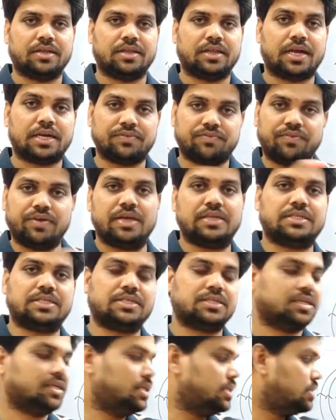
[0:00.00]
that
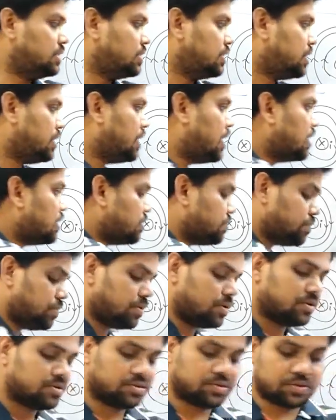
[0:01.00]
phase is north
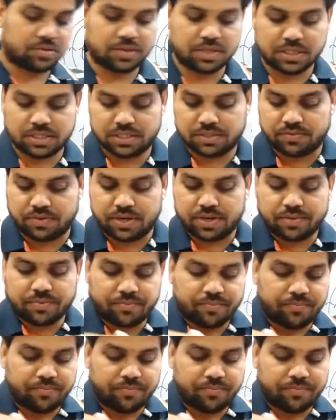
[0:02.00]
pole. So this one.